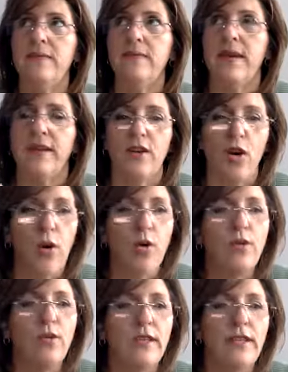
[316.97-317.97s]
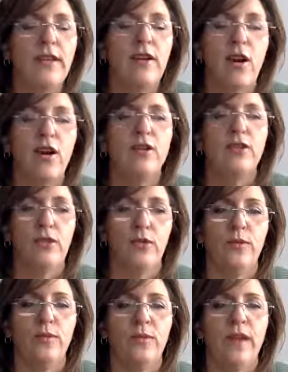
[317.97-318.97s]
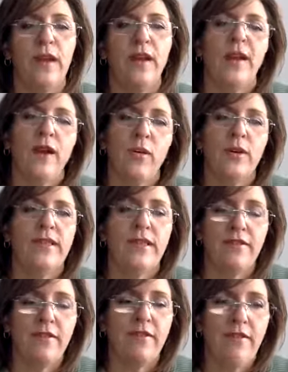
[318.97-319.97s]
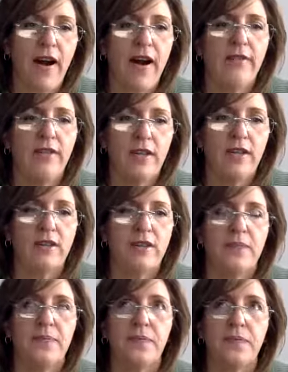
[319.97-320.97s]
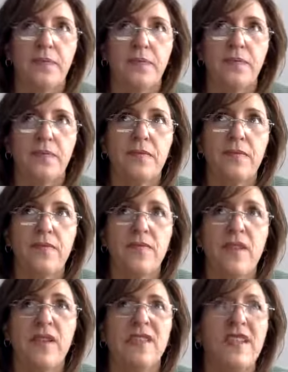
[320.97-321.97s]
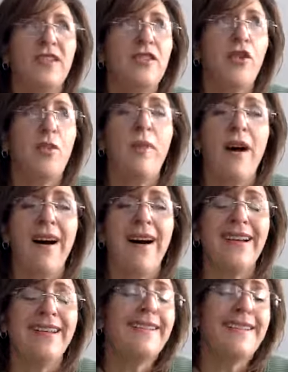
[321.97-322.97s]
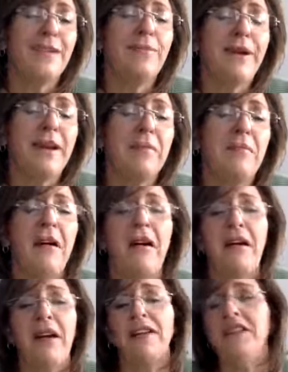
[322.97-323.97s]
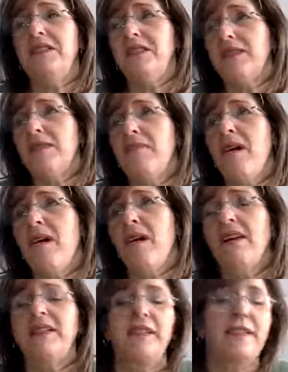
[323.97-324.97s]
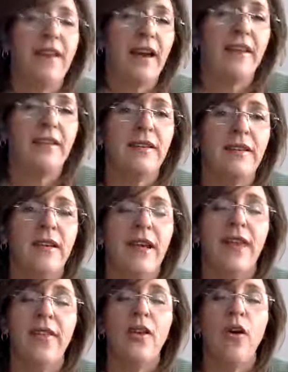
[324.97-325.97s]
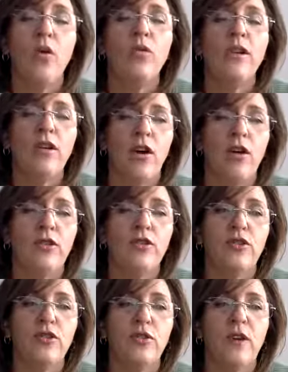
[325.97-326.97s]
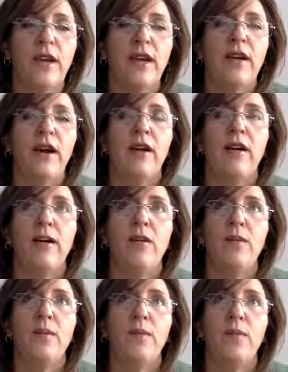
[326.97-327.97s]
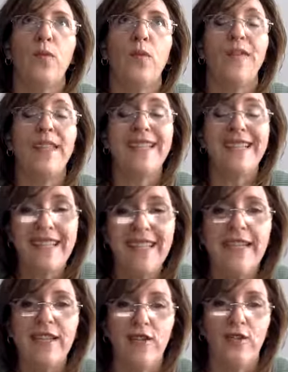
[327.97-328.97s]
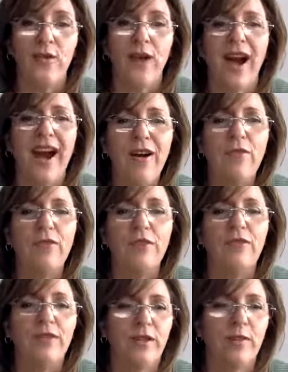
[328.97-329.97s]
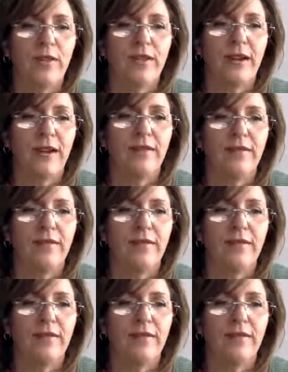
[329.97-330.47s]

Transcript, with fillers: and only called you once every five years and said, you know, Ma, I need some money. Ma, I need this. Ma, I need that. And they only called you uh, when they needed you. How would you feel about that?